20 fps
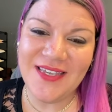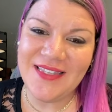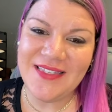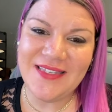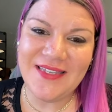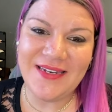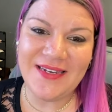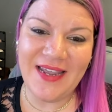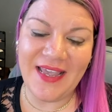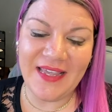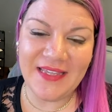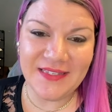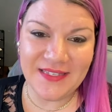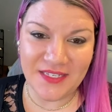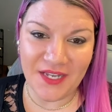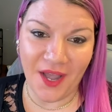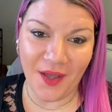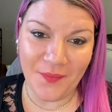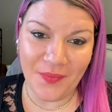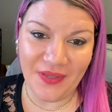Today's
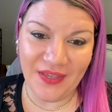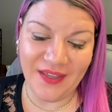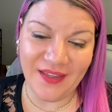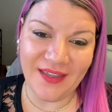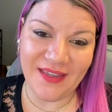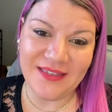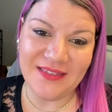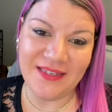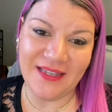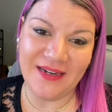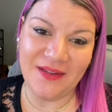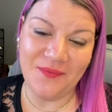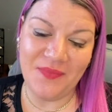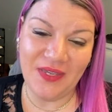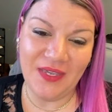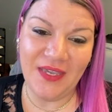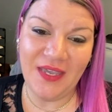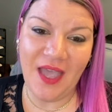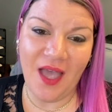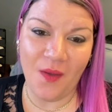topic is going to
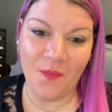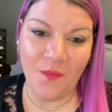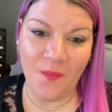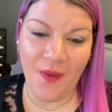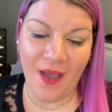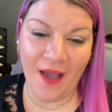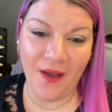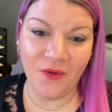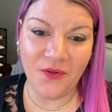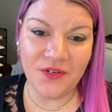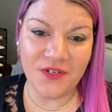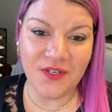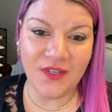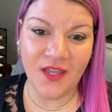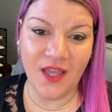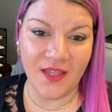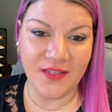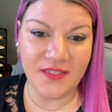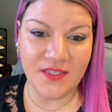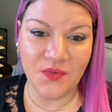be about
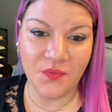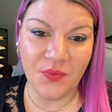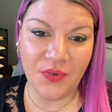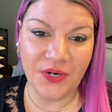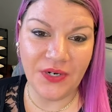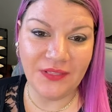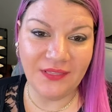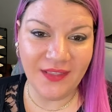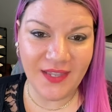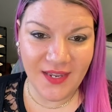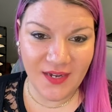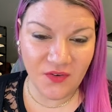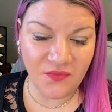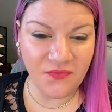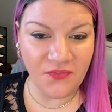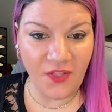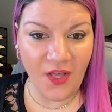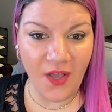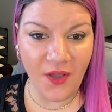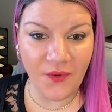customer lead
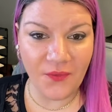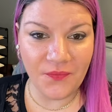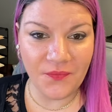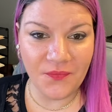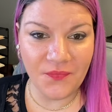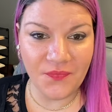flow.